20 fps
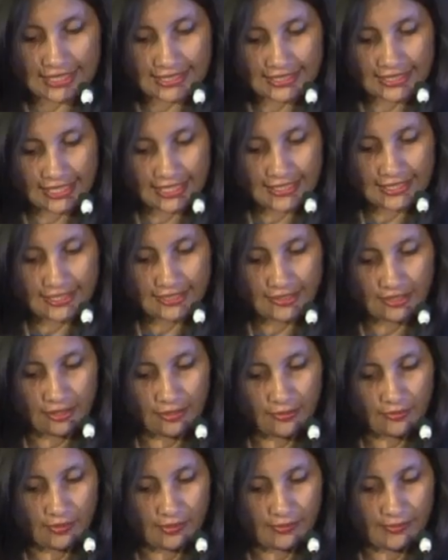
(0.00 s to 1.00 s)

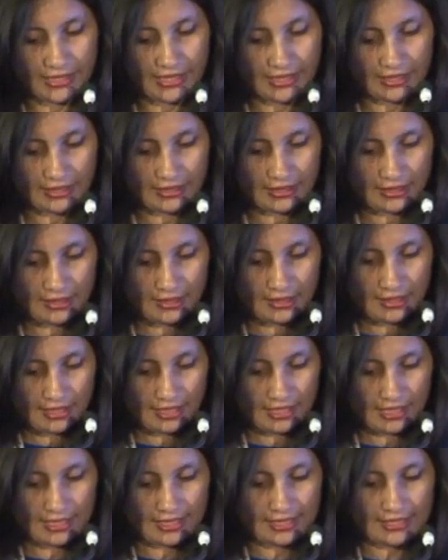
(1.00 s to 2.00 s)
InsightStorm will be
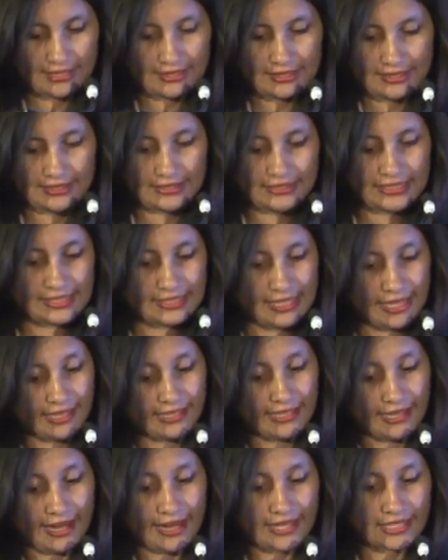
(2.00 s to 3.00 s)

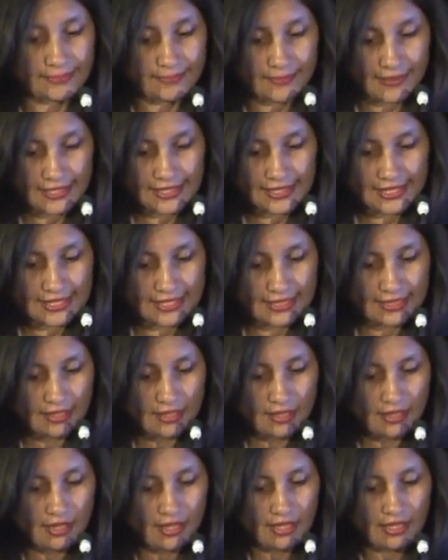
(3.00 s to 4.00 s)
design
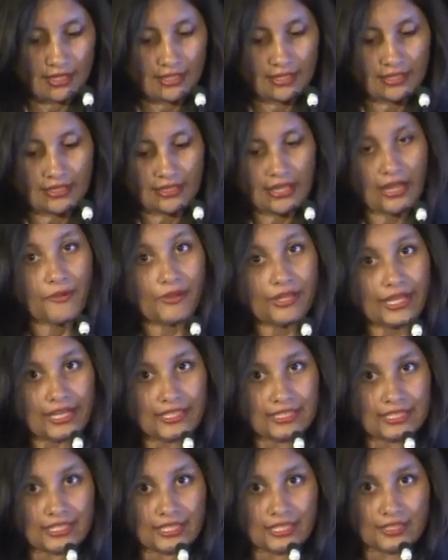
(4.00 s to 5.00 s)
experts. I
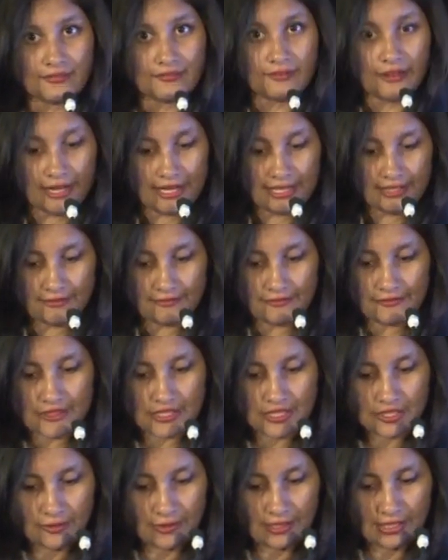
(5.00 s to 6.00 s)
would like to invite
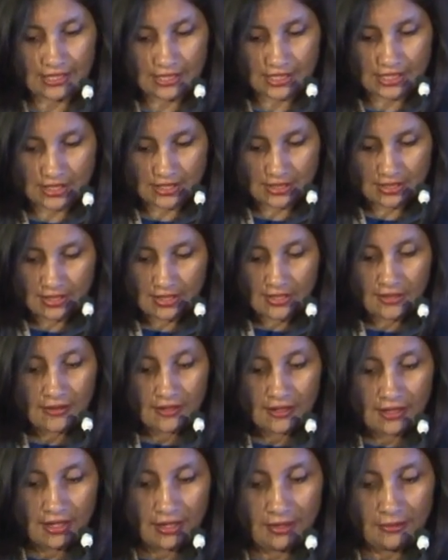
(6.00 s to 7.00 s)
Vishwas
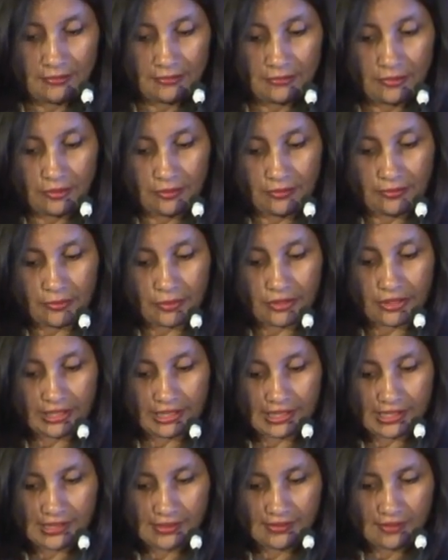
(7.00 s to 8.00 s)

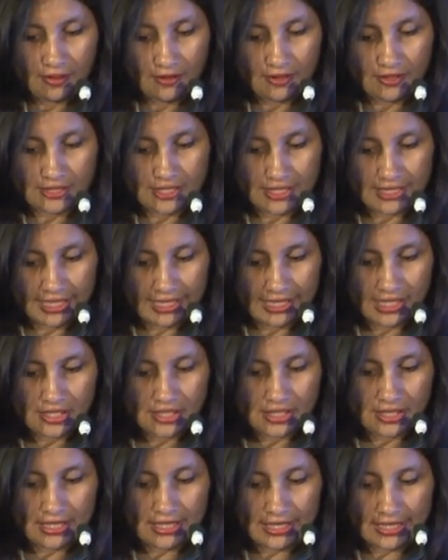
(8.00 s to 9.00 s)
Mudagal on
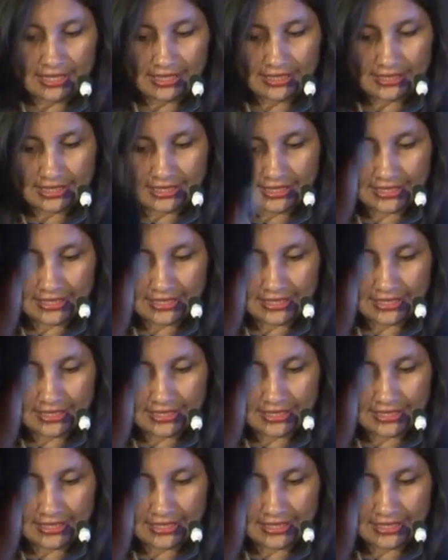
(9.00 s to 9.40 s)
stage. He is the